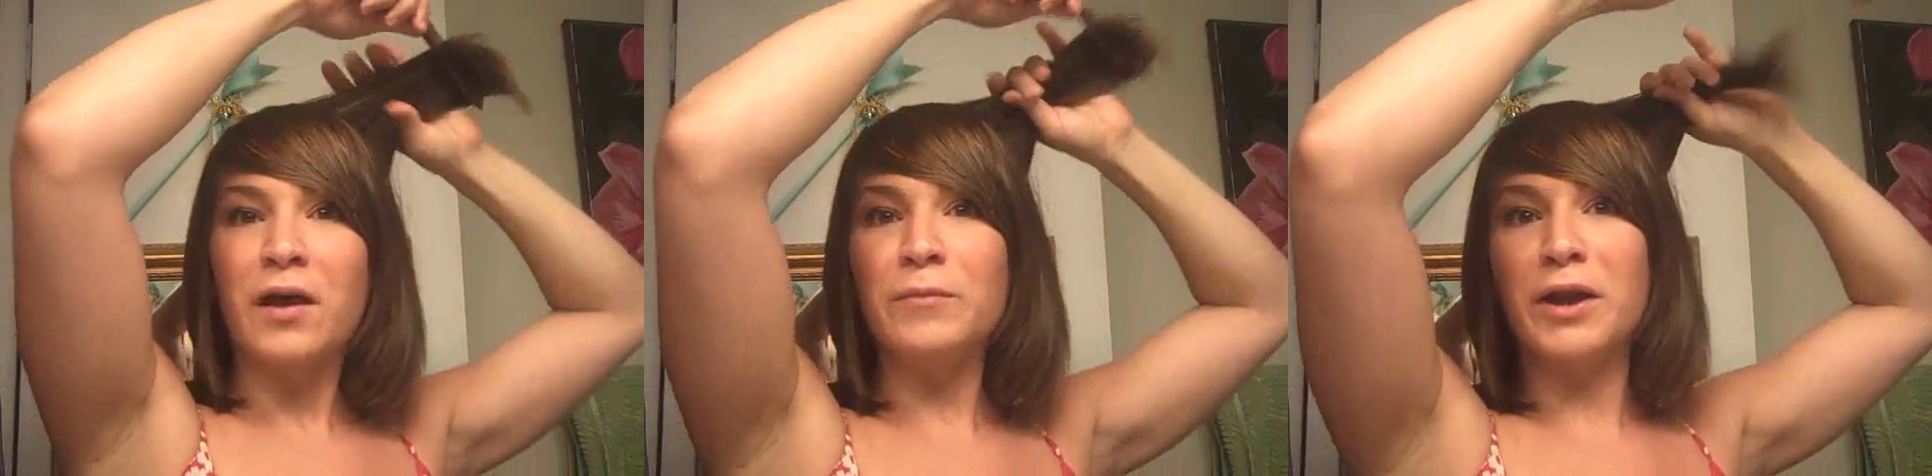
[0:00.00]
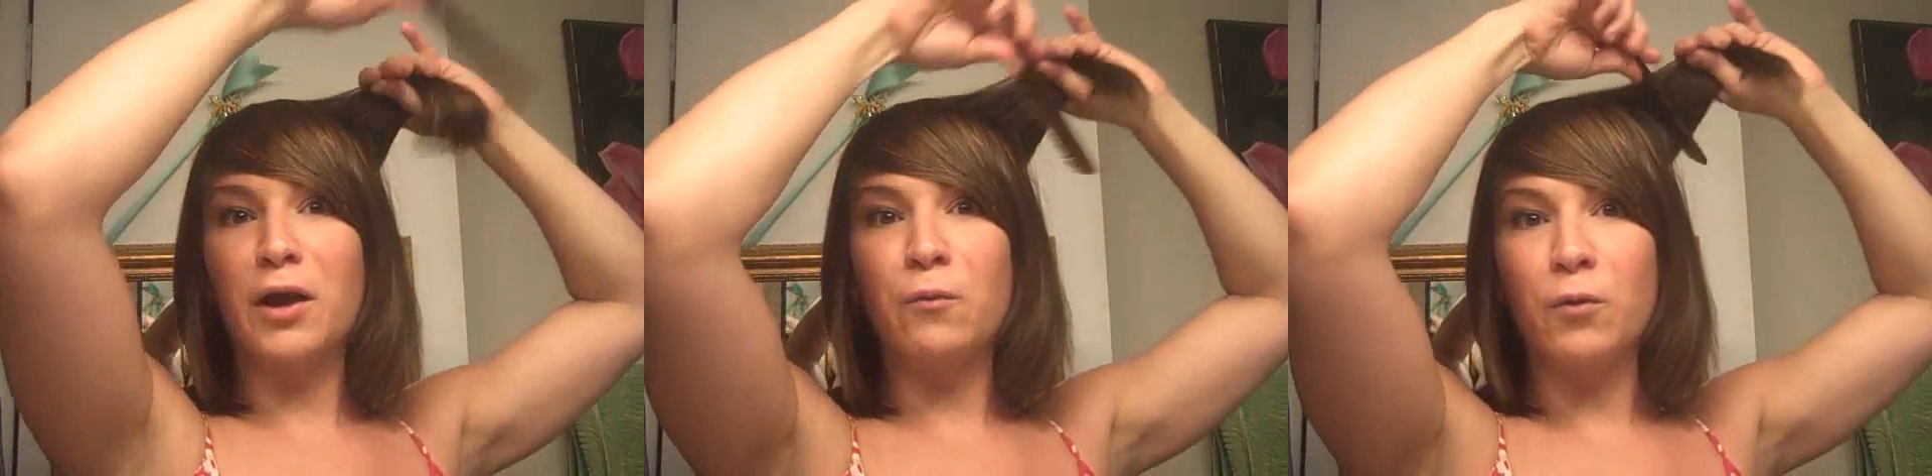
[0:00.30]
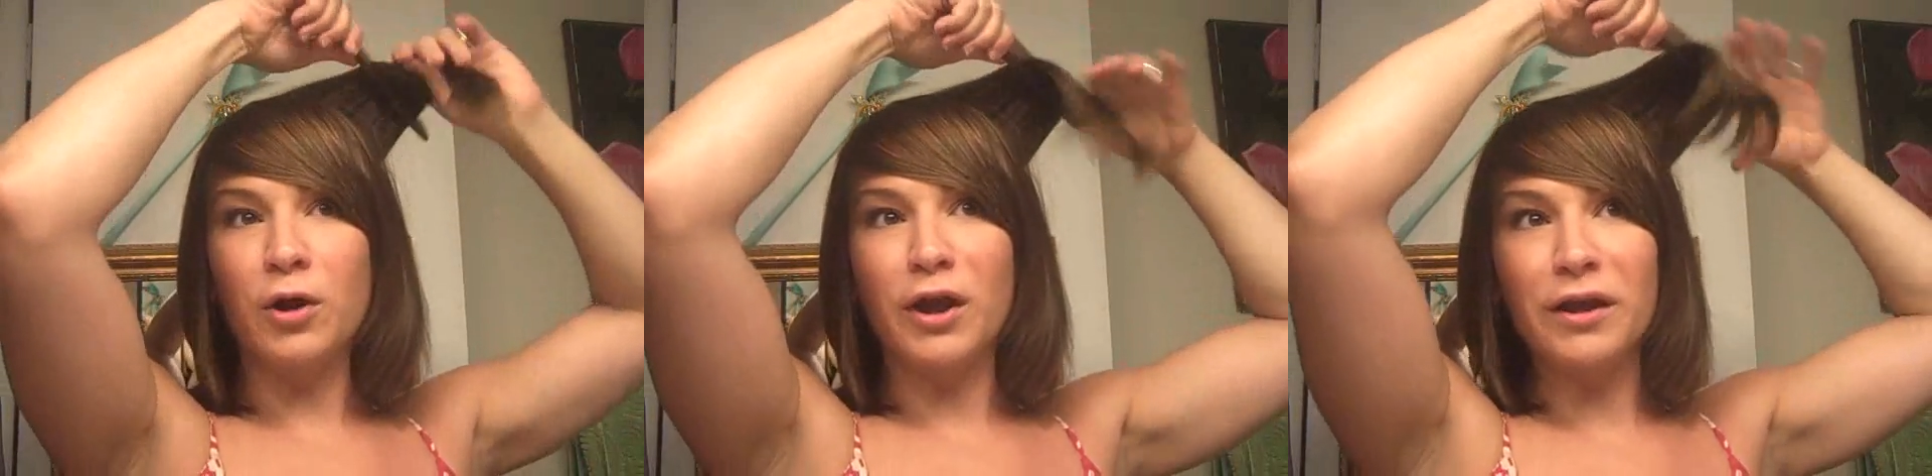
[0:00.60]
I mean, I
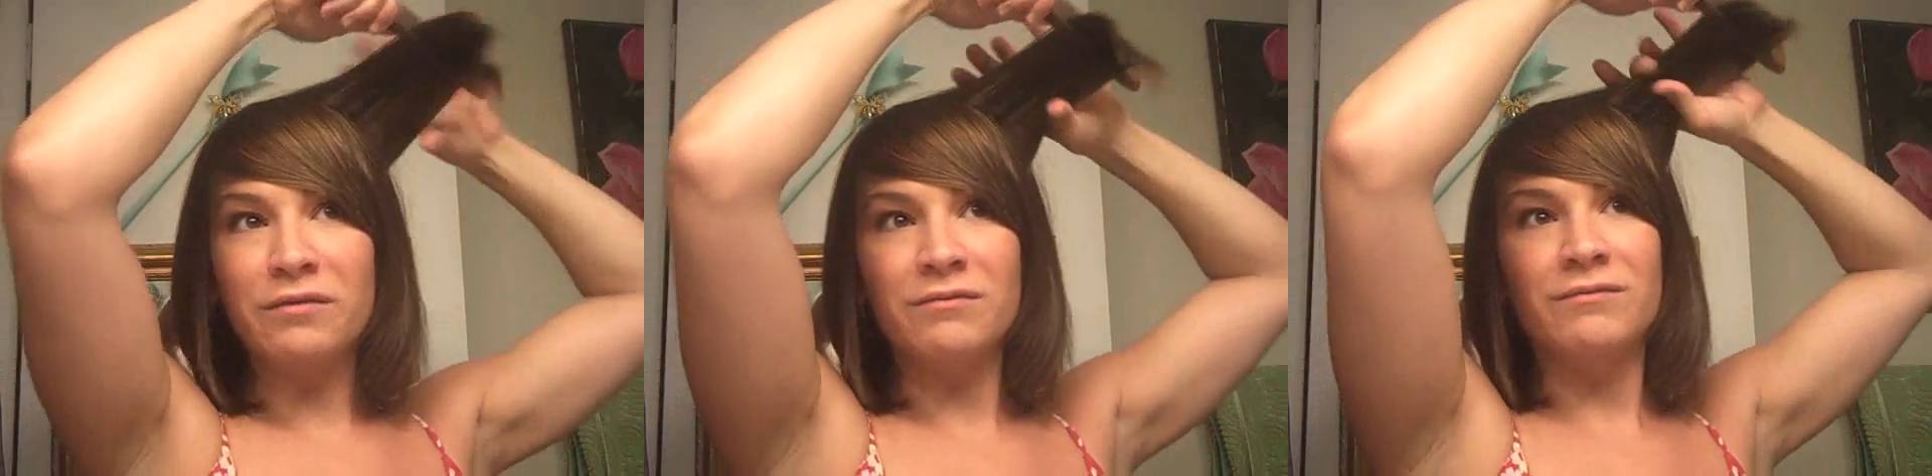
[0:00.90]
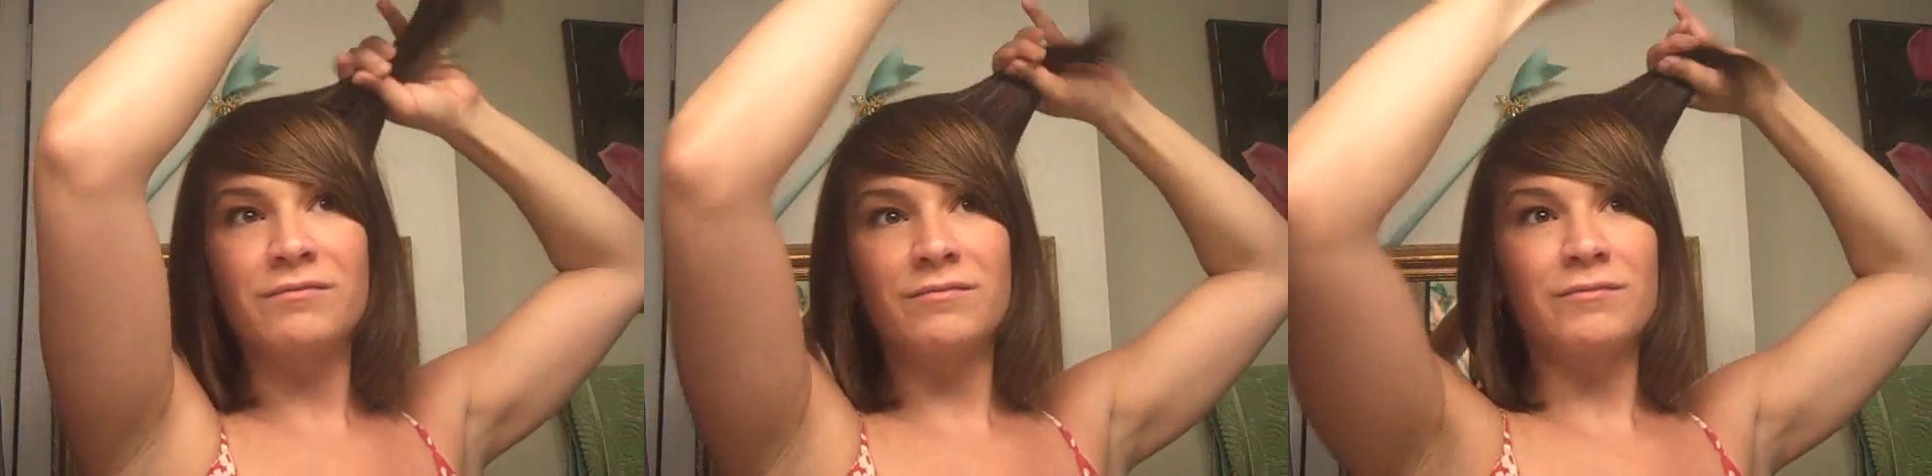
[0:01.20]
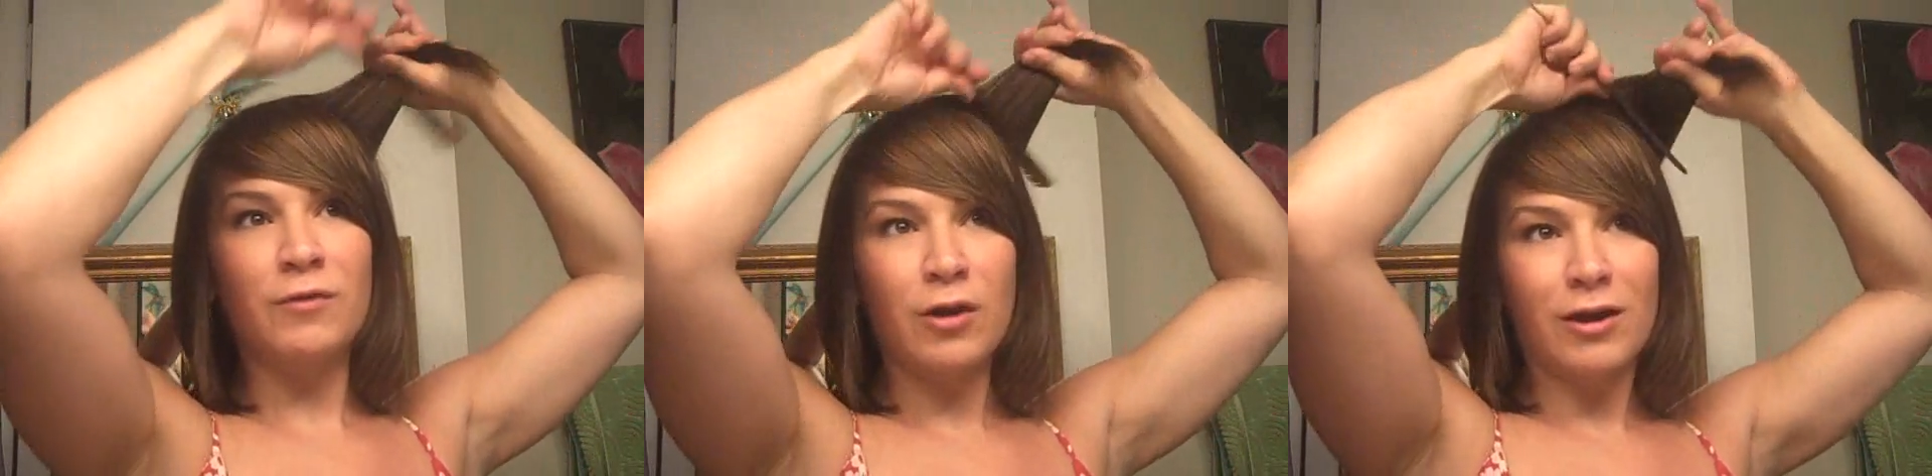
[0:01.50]
would.
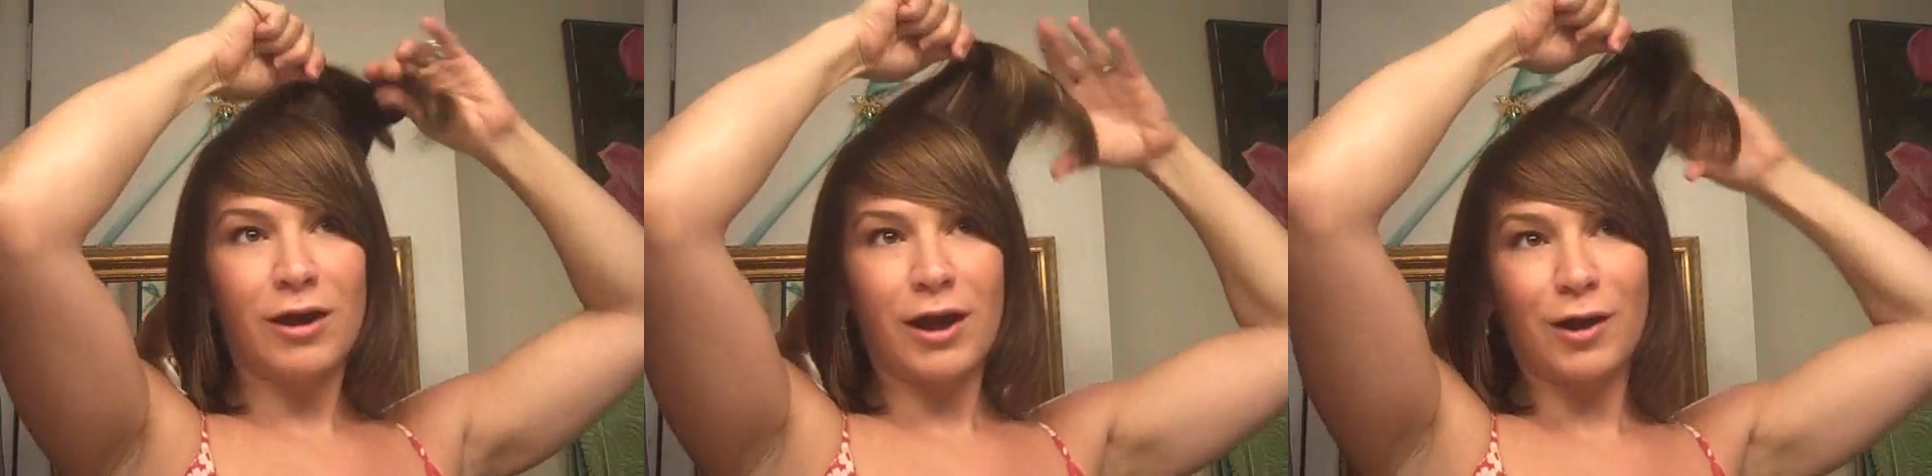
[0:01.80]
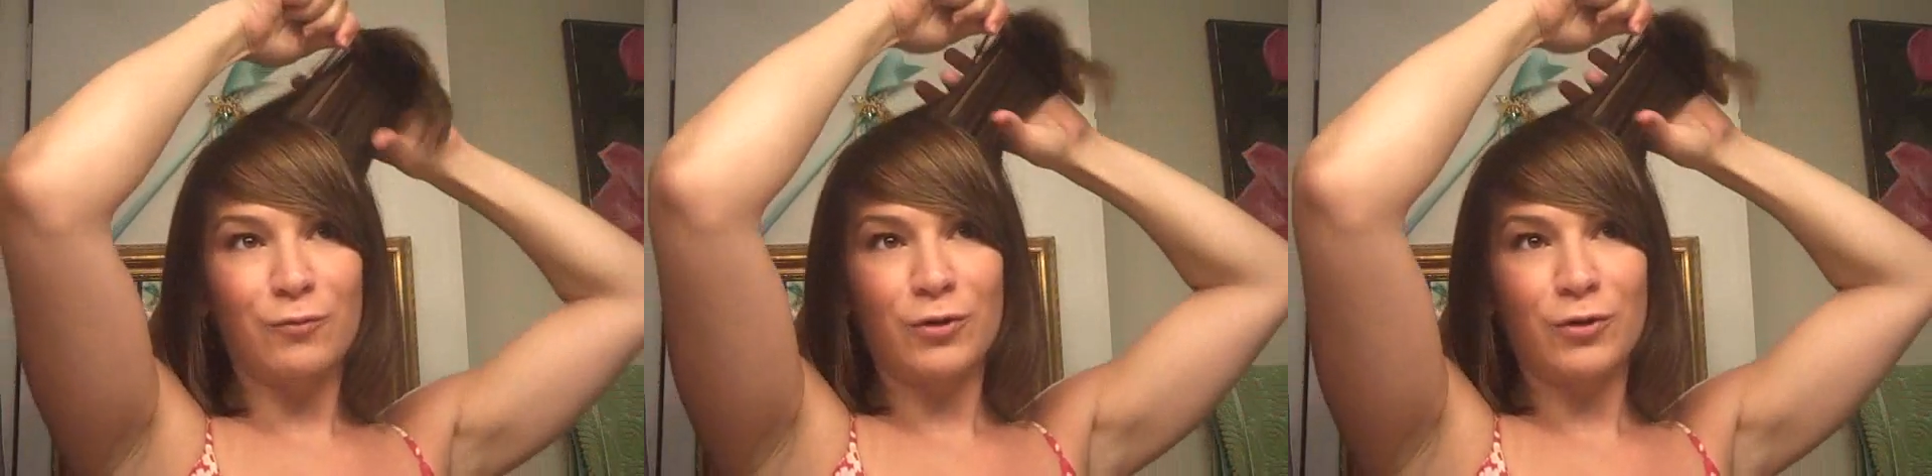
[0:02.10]
I